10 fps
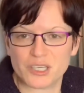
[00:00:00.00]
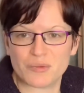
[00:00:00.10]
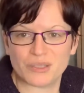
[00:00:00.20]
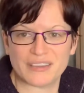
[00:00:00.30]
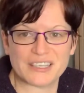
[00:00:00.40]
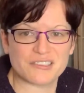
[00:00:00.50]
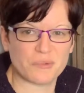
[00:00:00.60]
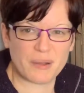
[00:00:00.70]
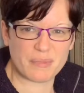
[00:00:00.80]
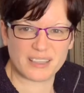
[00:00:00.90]
a couple of extra
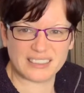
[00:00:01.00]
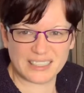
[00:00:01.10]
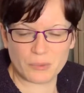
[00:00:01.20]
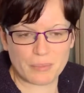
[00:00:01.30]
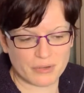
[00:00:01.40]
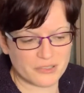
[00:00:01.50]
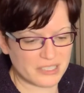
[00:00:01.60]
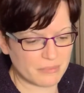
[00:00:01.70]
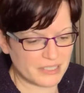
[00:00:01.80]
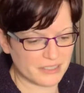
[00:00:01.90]
wet
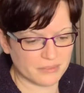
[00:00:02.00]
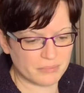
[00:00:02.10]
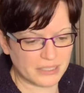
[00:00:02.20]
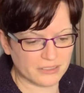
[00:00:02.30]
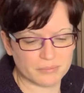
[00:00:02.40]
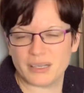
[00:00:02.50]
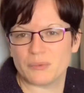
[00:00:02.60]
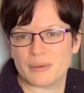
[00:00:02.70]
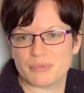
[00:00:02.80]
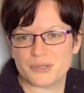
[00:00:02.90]
protein meals. By
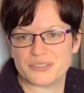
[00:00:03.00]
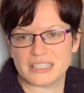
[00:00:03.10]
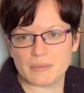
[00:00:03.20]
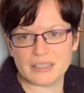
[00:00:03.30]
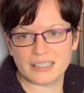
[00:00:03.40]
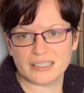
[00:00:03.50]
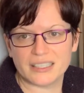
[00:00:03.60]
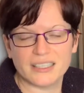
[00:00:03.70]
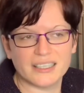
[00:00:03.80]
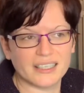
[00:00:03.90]
wet protein, I mean like
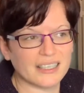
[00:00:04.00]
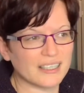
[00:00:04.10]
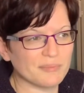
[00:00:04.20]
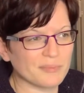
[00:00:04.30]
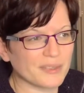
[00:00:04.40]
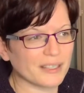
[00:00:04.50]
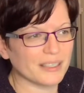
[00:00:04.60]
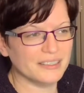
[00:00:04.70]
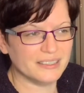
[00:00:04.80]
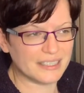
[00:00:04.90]
a
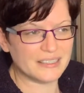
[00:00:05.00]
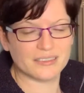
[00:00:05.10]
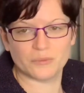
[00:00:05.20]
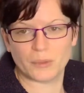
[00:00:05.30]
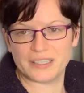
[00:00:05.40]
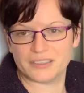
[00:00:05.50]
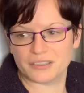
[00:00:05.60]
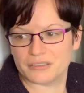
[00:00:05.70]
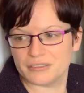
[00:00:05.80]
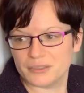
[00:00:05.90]
decent wet
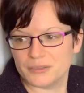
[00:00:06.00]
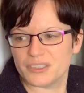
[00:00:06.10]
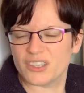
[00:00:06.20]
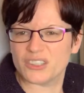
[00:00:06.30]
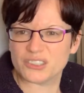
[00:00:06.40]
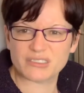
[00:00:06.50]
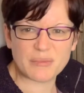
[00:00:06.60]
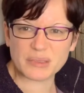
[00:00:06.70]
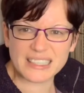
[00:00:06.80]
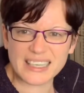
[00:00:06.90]
dog food, or
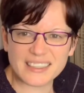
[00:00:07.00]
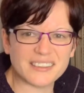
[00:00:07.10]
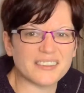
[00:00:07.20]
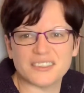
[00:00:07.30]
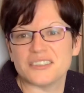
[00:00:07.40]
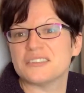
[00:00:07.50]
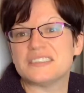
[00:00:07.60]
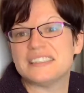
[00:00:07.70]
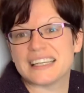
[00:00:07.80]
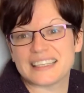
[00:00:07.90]
scrambled egg, or
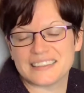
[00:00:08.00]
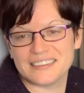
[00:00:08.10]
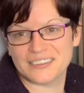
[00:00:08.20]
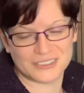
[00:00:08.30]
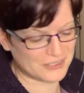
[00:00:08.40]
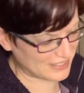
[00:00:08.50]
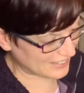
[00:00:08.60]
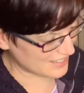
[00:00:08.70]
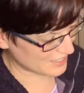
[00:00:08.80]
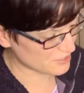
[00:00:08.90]
chicken, or something
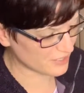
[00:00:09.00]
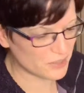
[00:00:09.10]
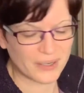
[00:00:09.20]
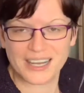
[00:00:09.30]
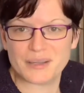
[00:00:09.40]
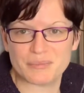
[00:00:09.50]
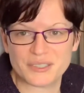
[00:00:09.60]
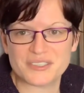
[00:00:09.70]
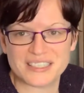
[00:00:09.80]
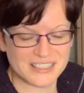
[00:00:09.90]
like that. Something quite high in
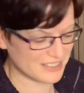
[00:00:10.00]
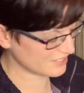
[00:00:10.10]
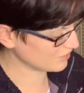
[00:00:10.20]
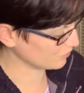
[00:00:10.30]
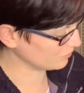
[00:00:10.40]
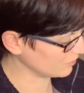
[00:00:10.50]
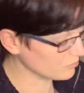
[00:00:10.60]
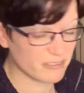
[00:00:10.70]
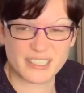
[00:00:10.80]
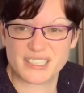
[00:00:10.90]
protein that's good for them.
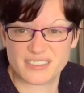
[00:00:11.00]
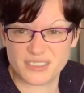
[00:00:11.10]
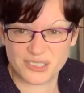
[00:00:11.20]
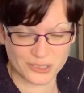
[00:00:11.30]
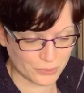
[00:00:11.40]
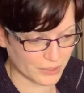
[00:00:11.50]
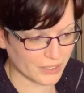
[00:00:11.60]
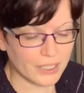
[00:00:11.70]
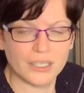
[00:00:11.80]
Fish is another good one.